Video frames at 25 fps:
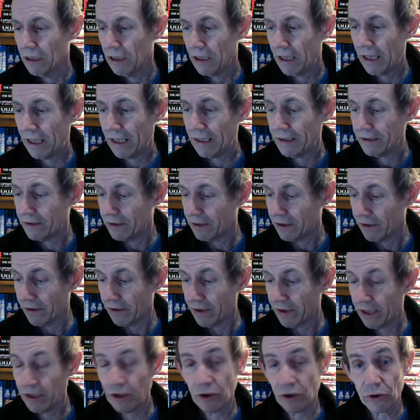And
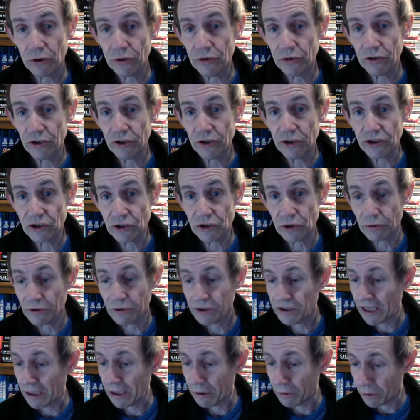then on to the stories.
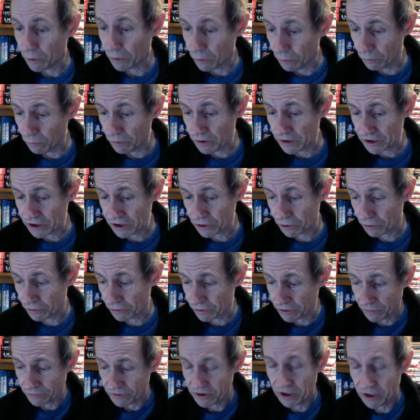Now all these
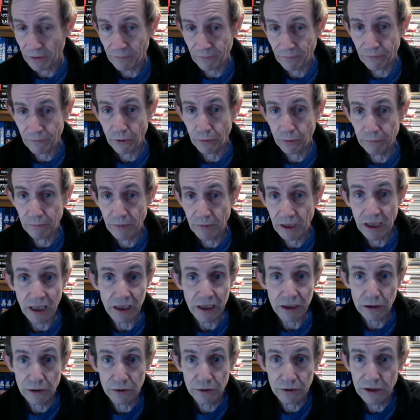stories obviously are from uh, like
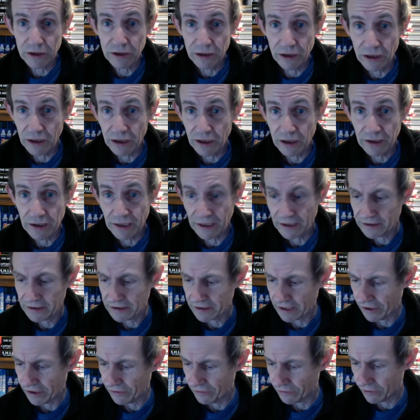Look and Learn, et
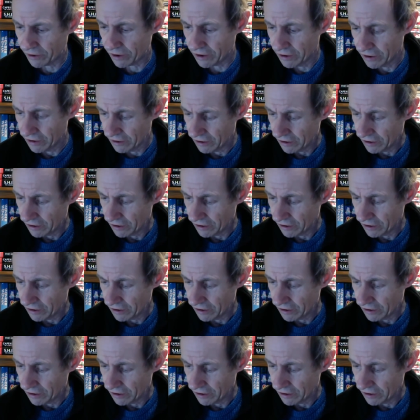cetera.